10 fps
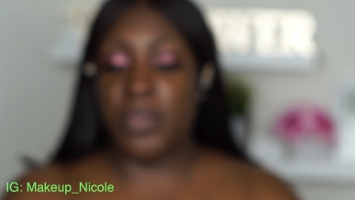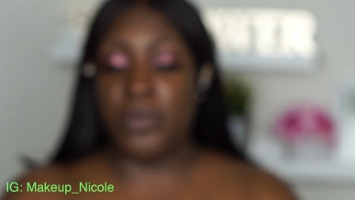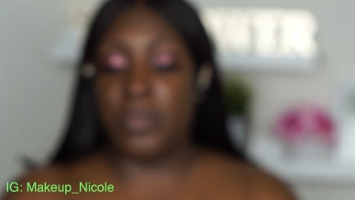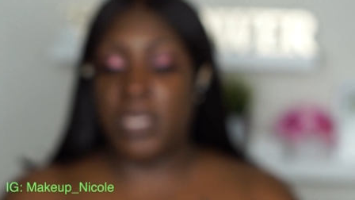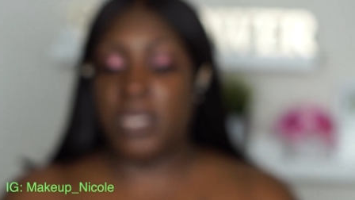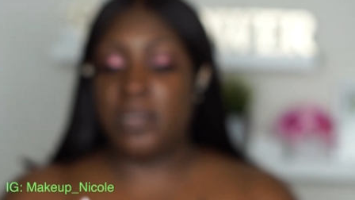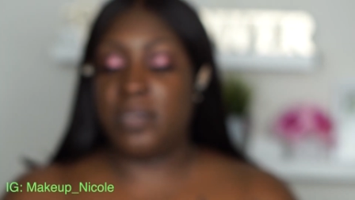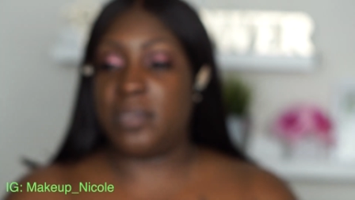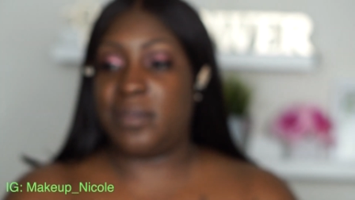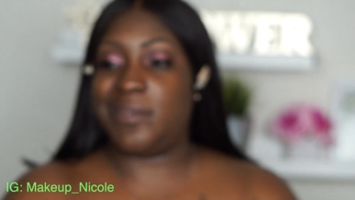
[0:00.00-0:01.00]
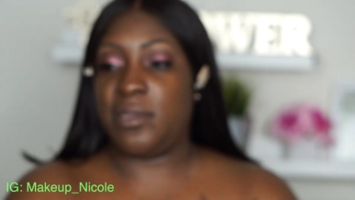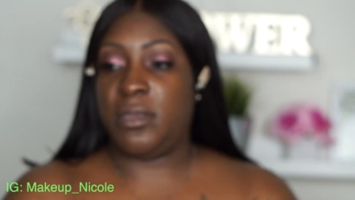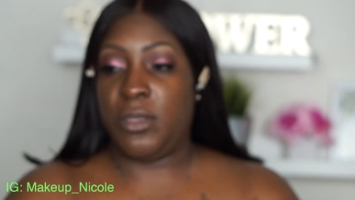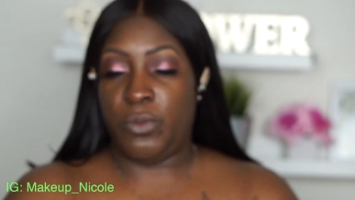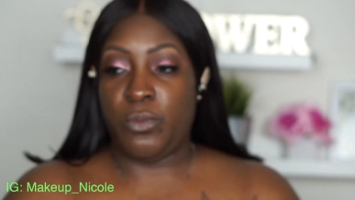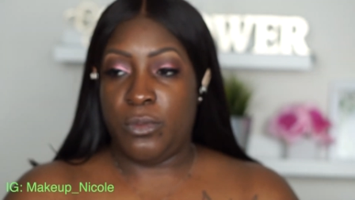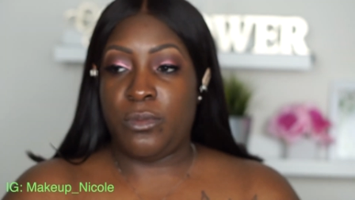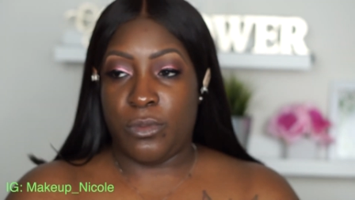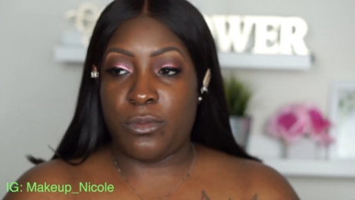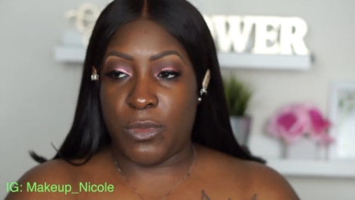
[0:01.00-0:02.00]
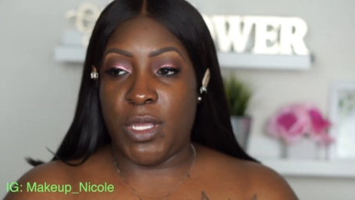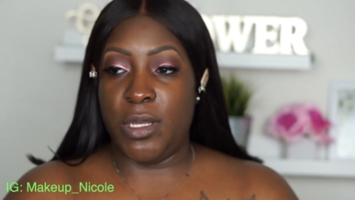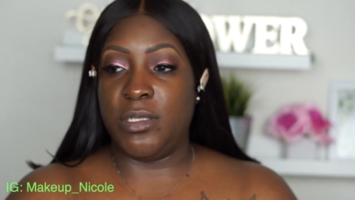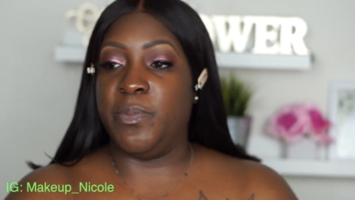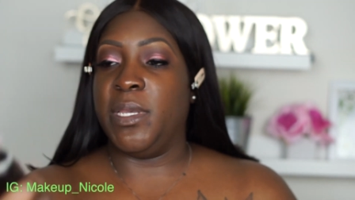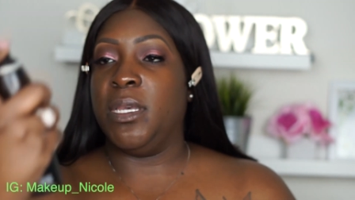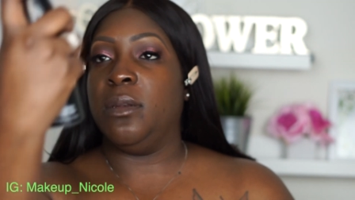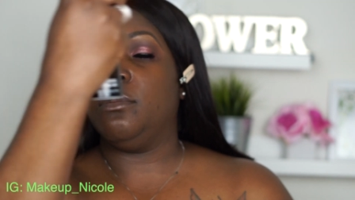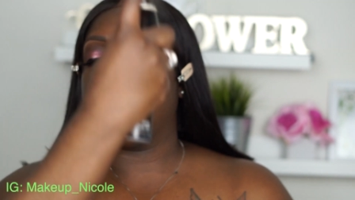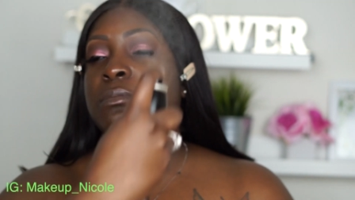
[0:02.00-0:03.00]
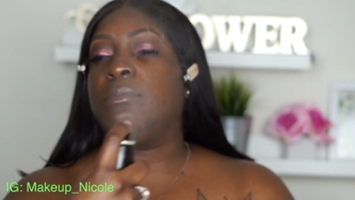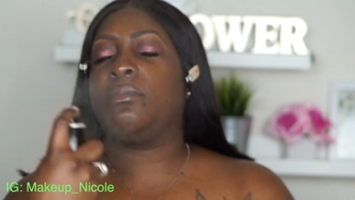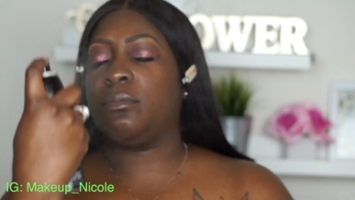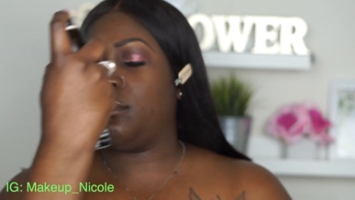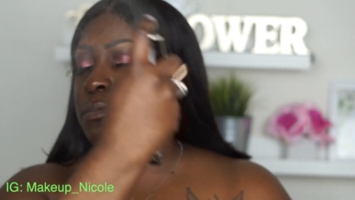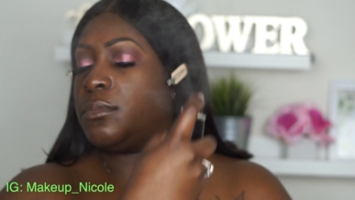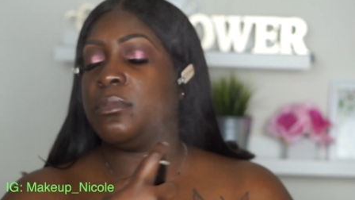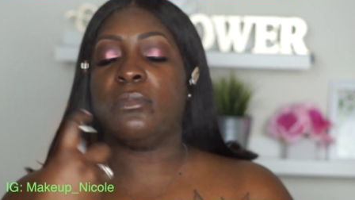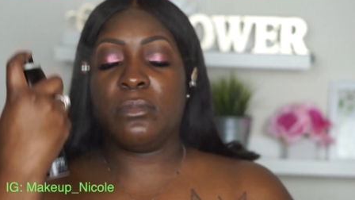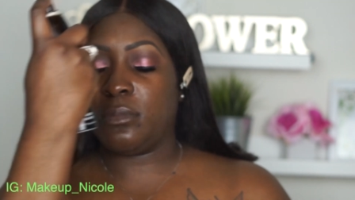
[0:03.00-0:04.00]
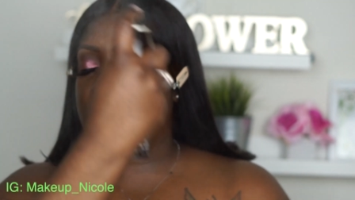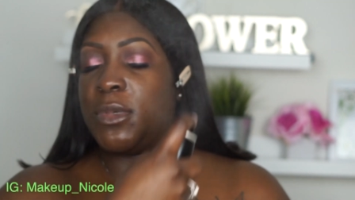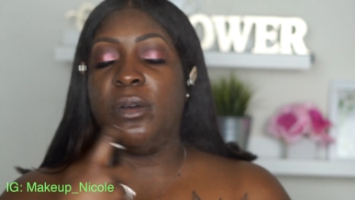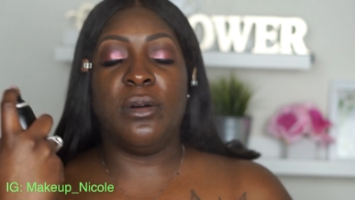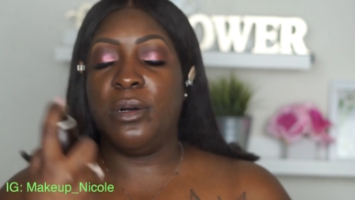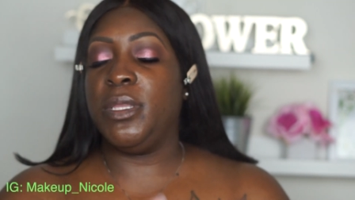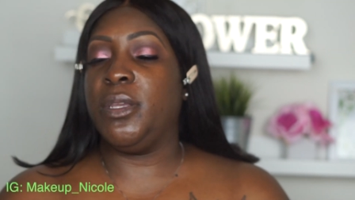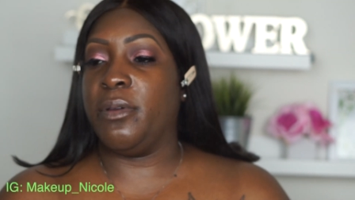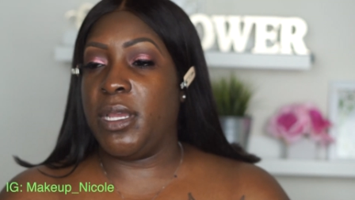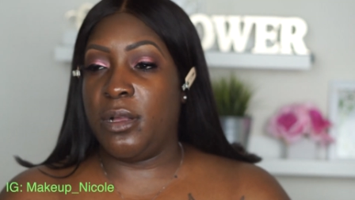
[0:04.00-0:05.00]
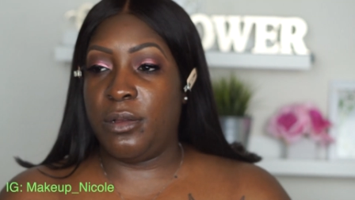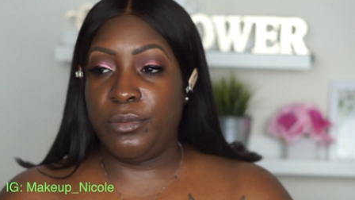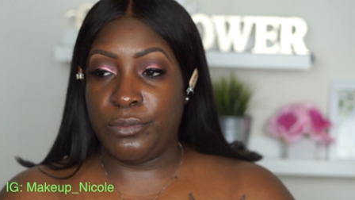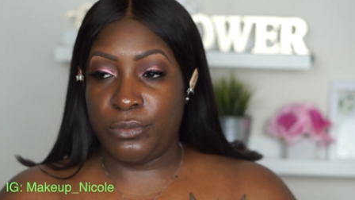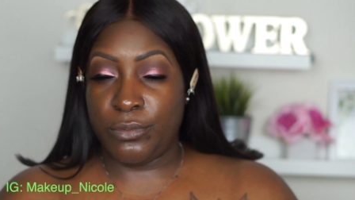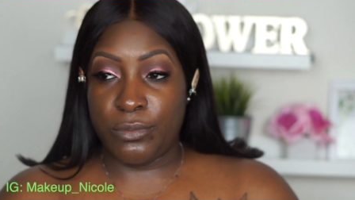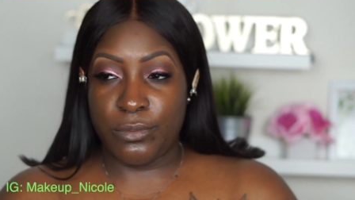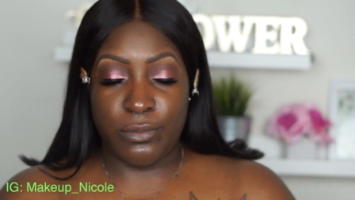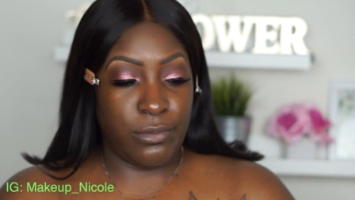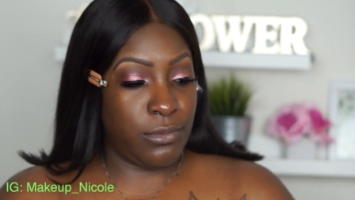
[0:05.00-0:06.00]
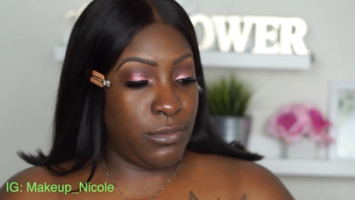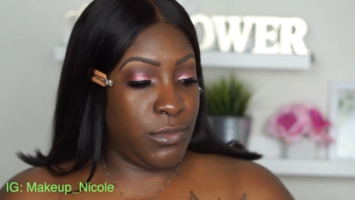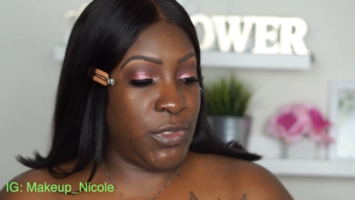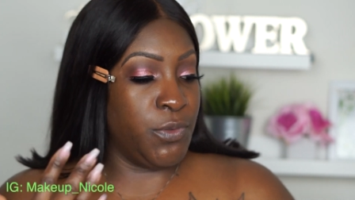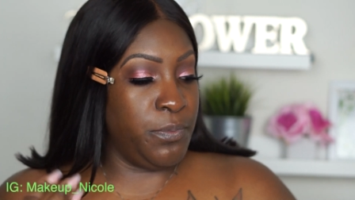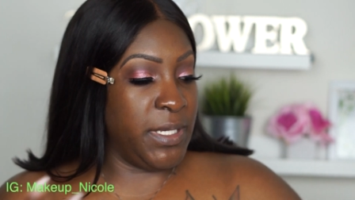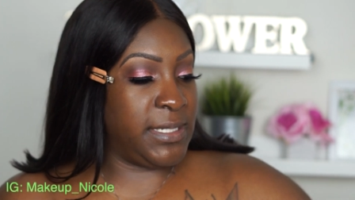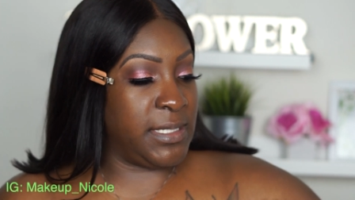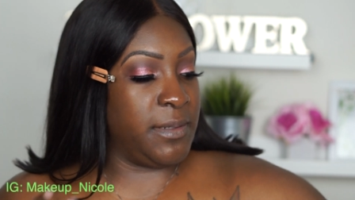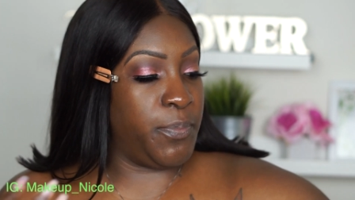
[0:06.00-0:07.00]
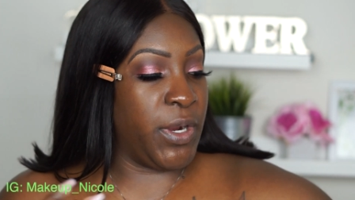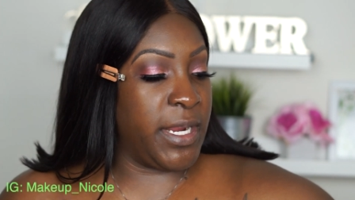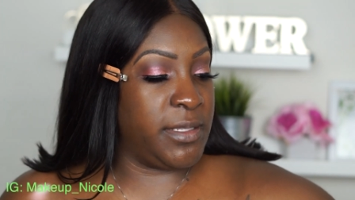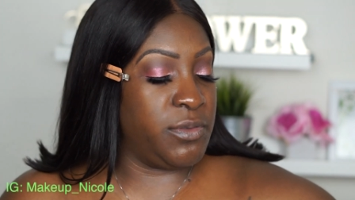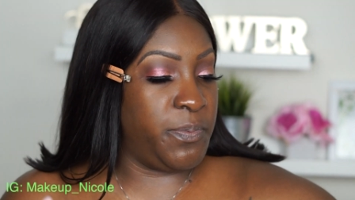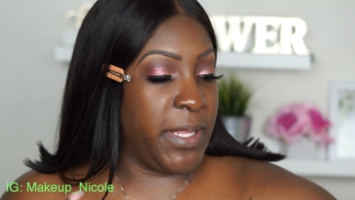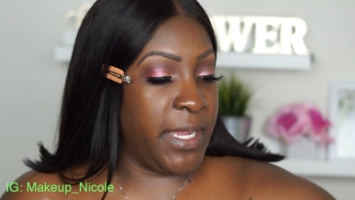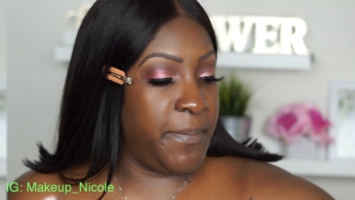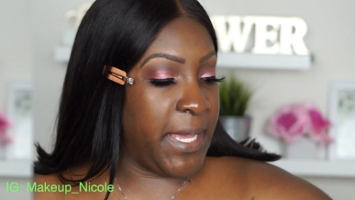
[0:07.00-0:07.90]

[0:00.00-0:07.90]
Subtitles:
you, this has been a holy grail to mist in prior to applying